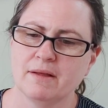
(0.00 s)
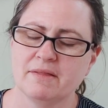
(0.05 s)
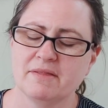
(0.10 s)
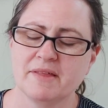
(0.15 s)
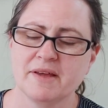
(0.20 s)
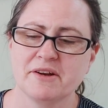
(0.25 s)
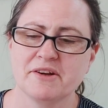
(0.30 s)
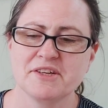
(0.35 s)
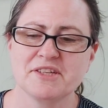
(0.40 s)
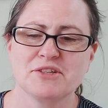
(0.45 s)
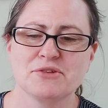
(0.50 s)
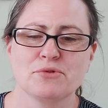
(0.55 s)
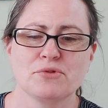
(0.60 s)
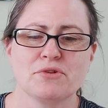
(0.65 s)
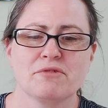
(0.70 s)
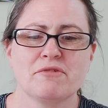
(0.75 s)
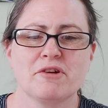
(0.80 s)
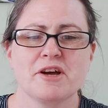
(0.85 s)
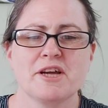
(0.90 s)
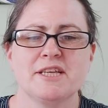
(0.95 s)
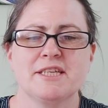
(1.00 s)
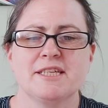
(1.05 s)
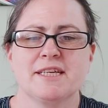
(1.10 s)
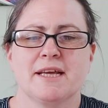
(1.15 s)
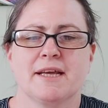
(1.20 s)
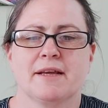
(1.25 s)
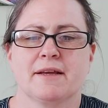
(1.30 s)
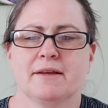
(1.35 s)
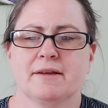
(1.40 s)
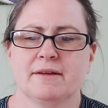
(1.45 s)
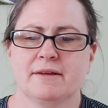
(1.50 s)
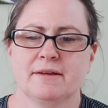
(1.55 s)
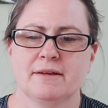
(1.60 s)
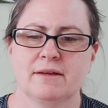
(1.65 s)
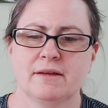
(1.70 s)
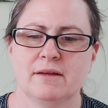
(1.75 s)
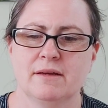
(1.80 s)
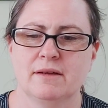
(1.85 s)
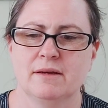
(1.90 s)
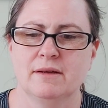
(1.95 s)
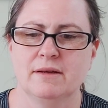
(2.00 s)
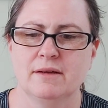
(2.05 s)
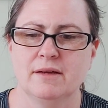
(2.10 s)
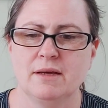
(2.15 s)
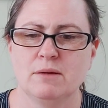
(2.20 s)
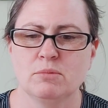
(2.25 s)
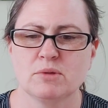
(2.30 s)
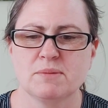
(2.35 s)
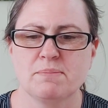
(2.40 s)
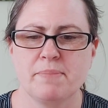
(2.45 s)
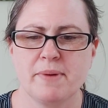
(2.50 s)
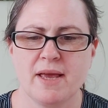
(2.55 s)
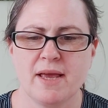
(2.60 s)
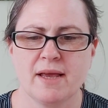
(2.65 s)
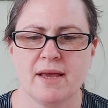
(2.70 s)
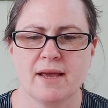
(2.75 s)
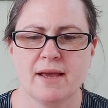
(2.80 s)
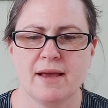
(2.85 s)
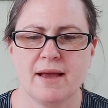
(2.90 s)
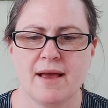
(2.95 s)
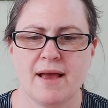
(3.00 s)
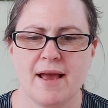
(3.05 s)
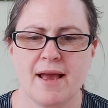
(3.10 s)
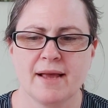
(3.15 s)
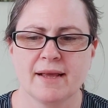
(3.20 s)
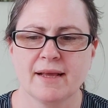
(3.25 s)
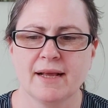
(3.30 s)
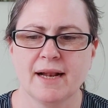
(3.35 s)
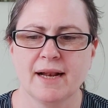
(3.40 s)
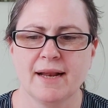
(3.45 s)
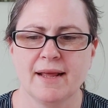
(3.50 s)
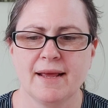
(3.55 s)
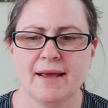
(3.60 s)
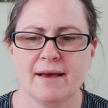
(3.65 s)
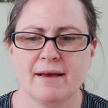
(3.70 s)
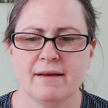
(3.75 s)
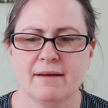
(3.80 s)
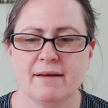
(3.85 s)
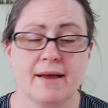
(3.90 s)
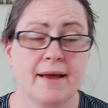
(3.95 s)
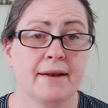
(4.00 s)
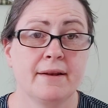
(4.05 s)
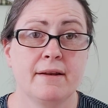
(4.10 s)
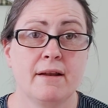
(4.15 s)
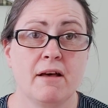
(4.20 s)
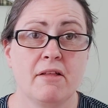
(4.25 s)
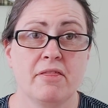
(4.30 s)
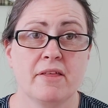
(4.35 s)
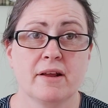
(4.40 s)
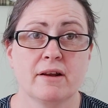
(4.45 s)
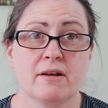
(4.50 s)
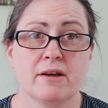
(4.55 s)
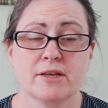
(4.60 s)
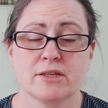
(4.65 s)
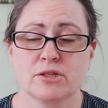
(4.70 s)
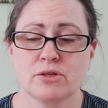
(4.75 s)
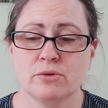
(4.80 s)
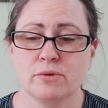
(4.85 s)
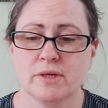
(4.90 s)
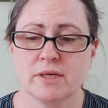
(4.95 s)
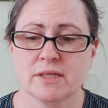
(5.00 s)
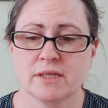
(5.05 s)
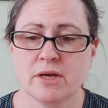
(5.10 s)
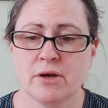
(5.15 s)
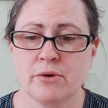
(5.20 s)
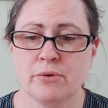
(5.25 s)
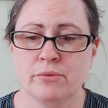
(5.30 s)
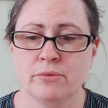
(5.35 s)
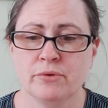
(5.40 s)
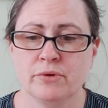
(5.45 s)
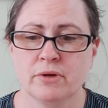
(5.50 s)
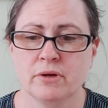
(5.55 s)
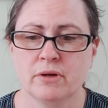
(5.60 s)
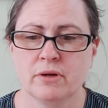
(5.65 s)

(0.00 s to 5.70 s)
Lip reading: Then I saw the writing. It was big and clear and nothing like Zuki's own.